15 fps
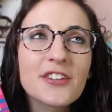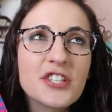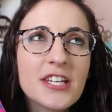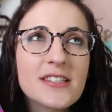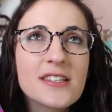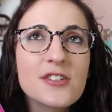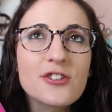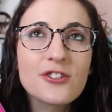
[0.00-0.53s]

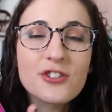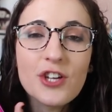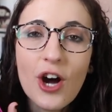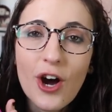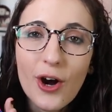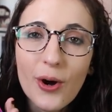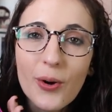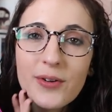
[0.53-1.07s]
Jason's
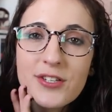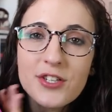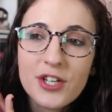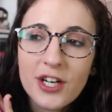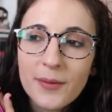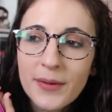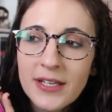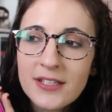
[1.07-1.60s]
so
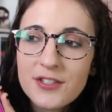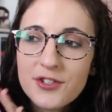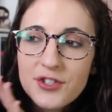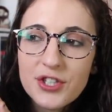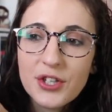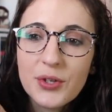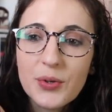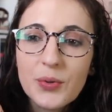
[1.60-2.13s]
determined
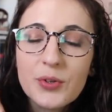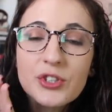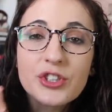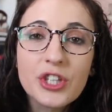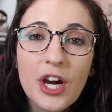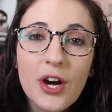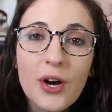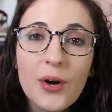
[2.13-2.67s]
to
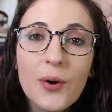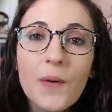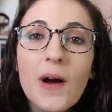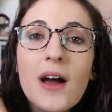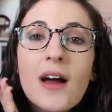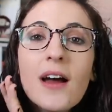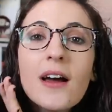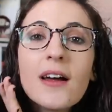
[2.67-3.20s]
show
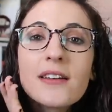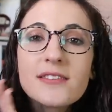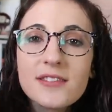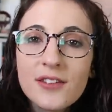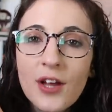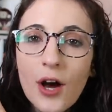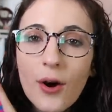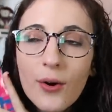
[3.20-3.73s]

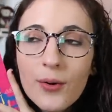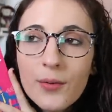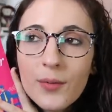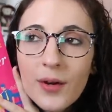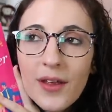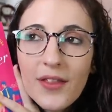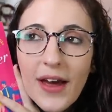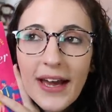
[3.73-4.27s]

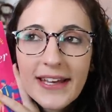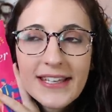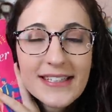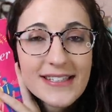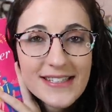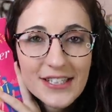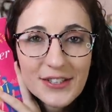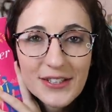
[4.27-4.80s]
Sloane that
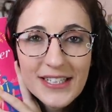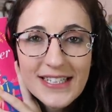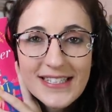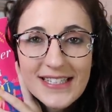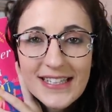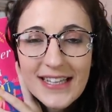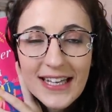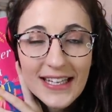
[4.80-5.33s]
he's
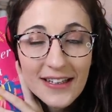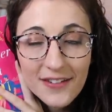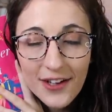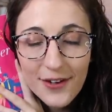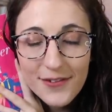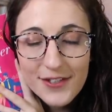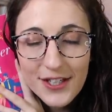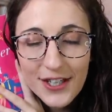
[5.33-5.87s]
serious and that he
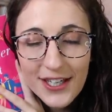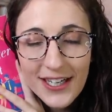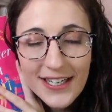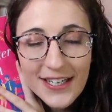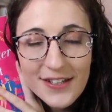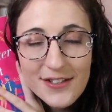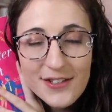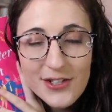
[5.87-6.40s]
loves her,
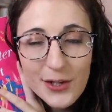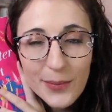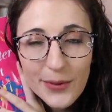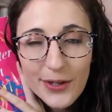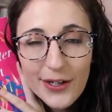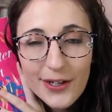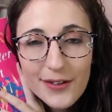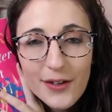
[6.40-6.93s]
and it's
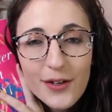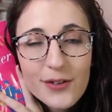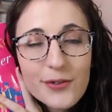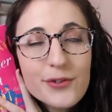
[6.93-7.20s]
super,